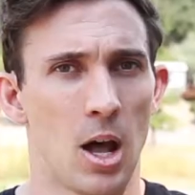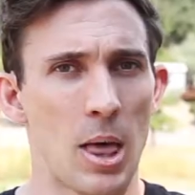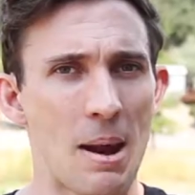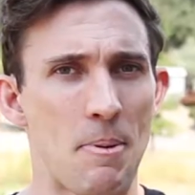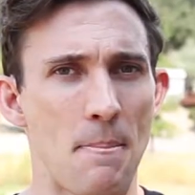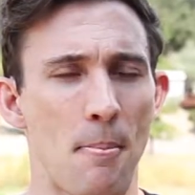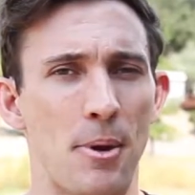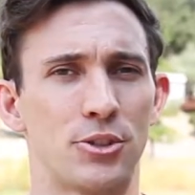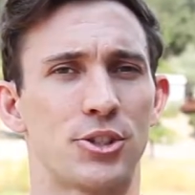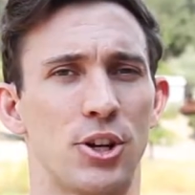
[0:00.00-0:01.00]
A lot of people
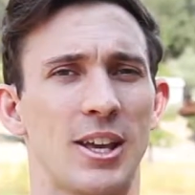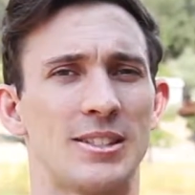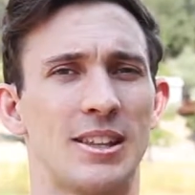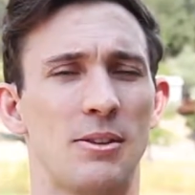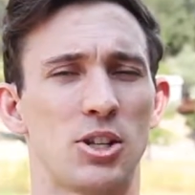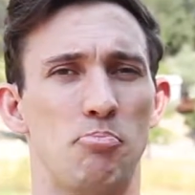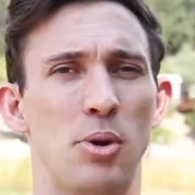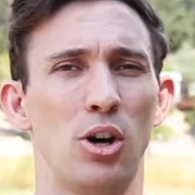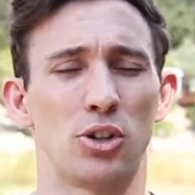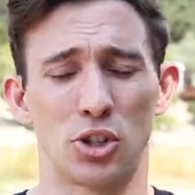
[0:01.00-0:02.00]
build circuits and they just
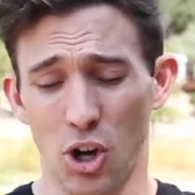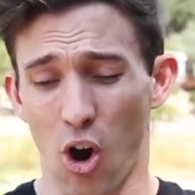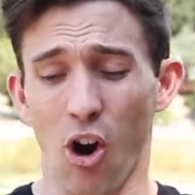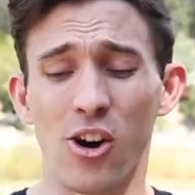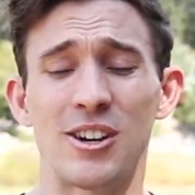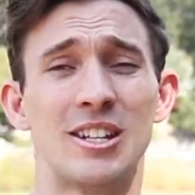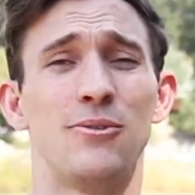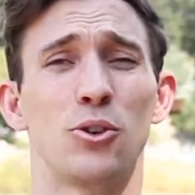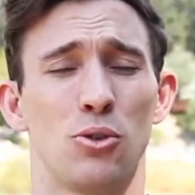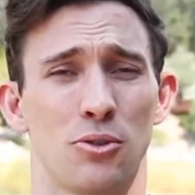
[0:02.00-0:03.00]
build hard,
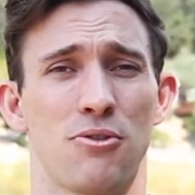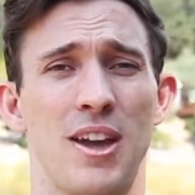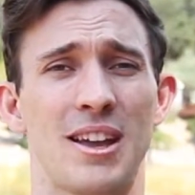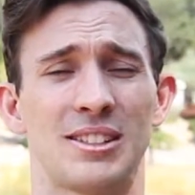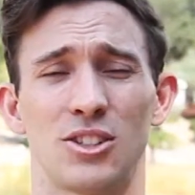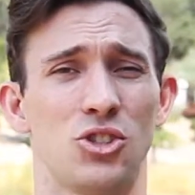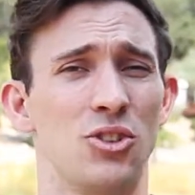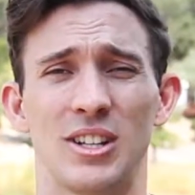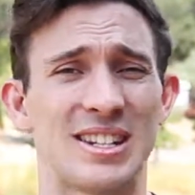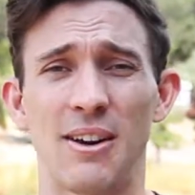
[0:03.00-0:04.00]
difficult things that the
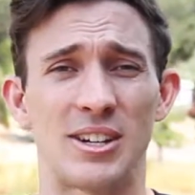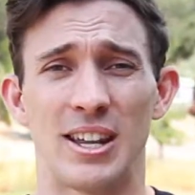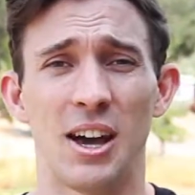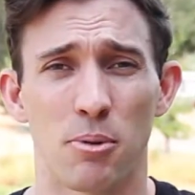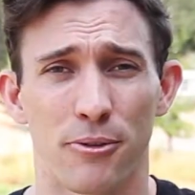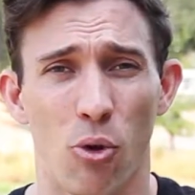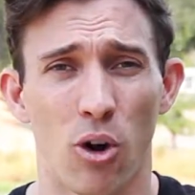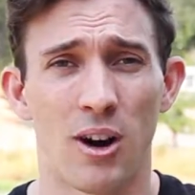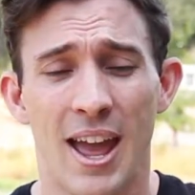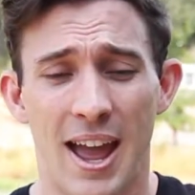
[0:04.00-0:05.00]
student has never done
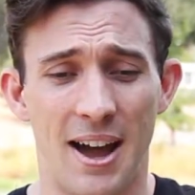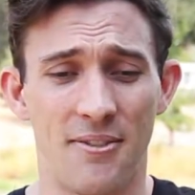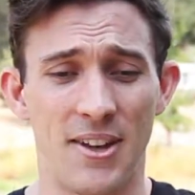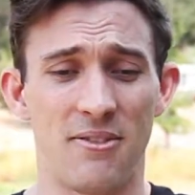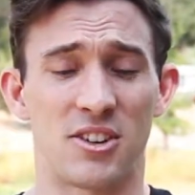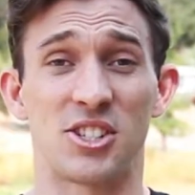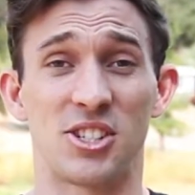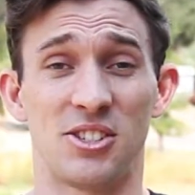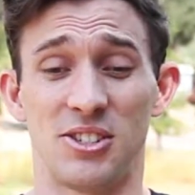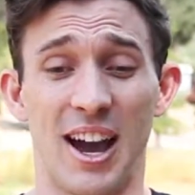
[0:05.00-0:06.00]
before, and then they're
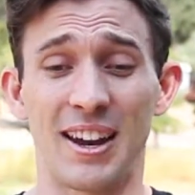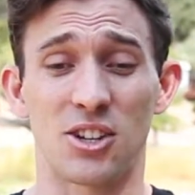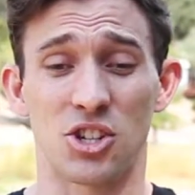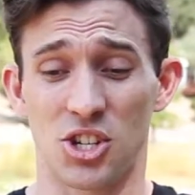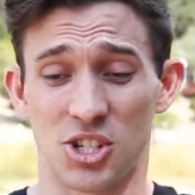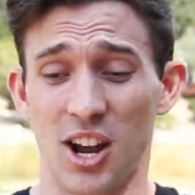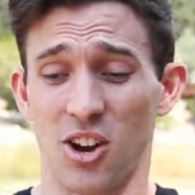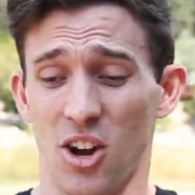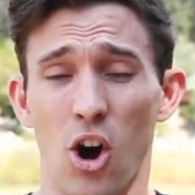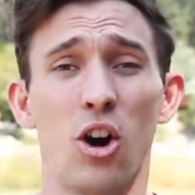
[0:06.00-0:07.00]
kind of stuck
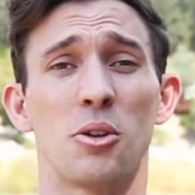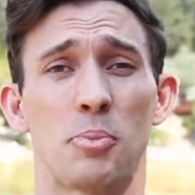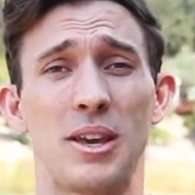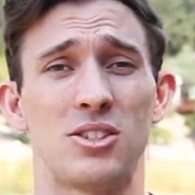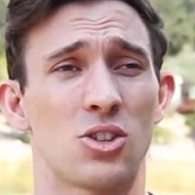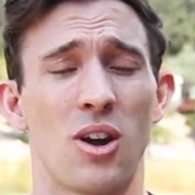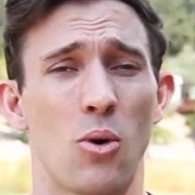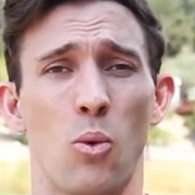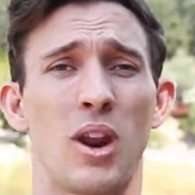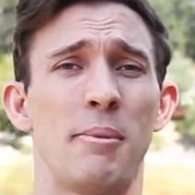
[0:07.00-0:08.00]
on all the pieces
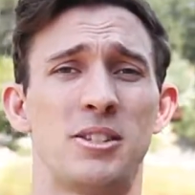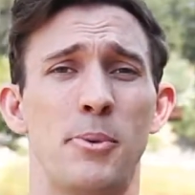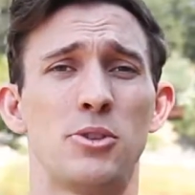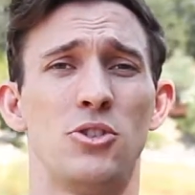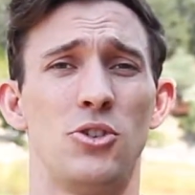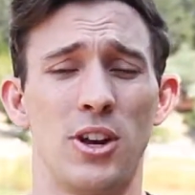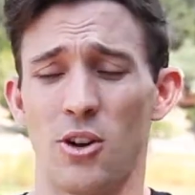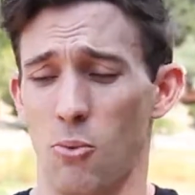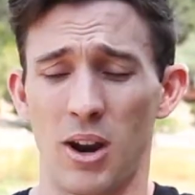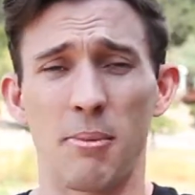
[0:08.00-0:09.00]
going, what am I supposed to do here
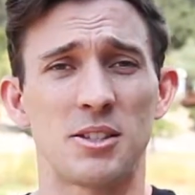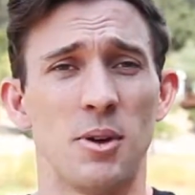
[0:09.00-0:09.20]
and what am I,